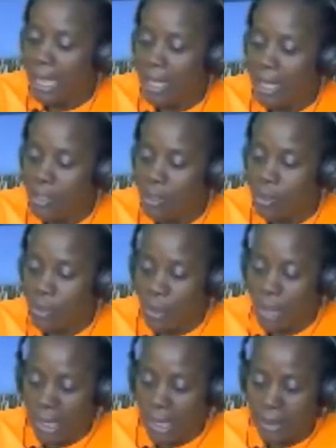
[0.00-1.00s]
You know,
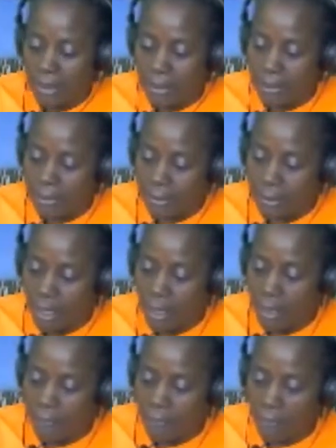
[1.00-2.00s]

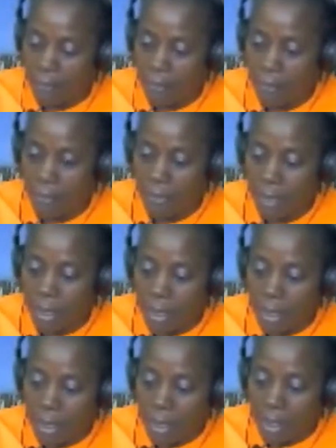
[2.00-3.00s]
from
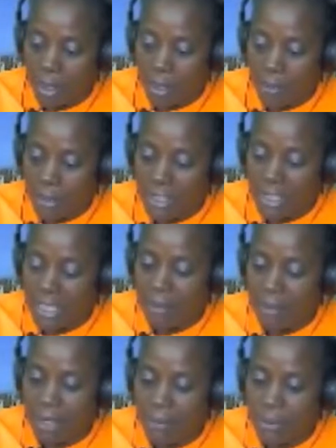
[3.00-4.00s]
the
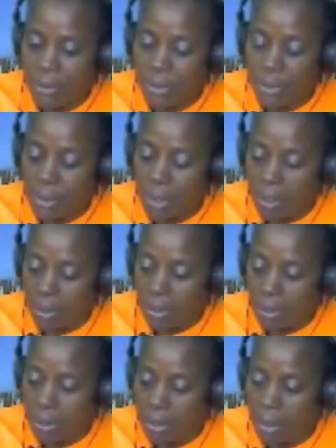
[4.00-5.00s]
time I was
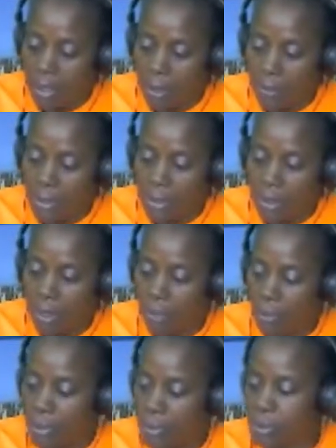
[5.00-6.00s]
young, I was
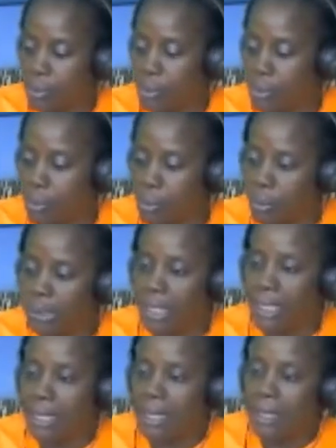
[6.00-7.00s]
always told
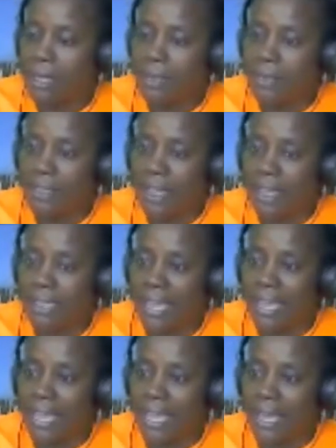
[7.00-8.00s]
that
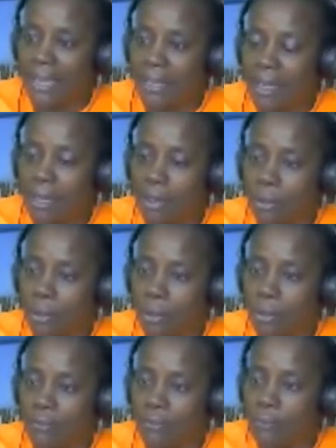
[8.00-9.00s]
I had a
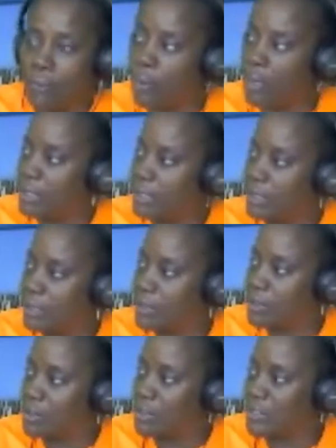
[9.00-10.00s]
good voice
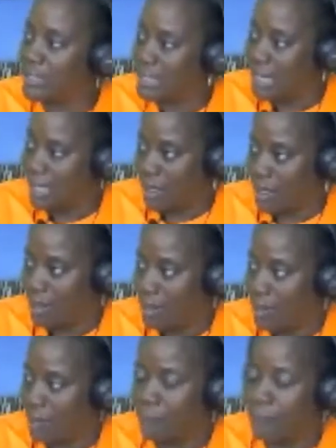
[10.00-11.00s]
to sing.
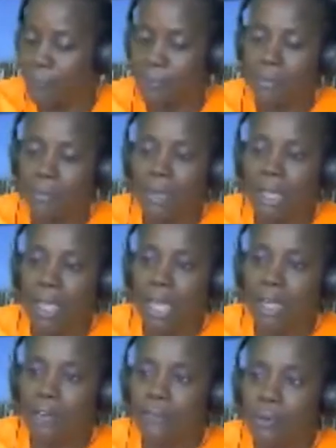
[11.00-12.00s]

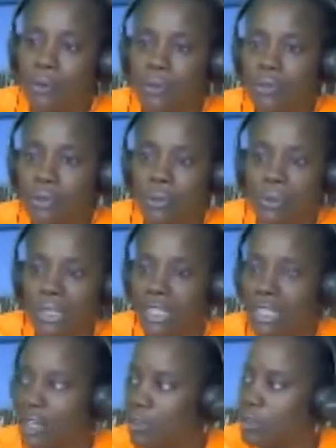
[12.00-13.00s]
And of course, during the
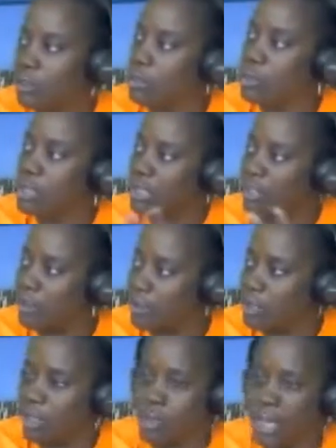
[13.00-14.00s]
year,
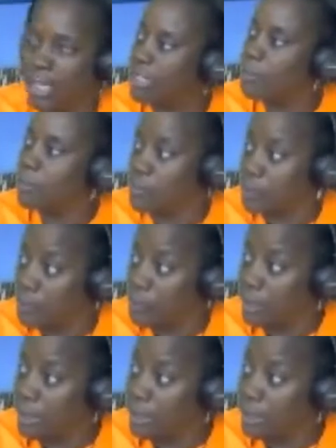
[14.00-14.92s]
I didn't pursue it.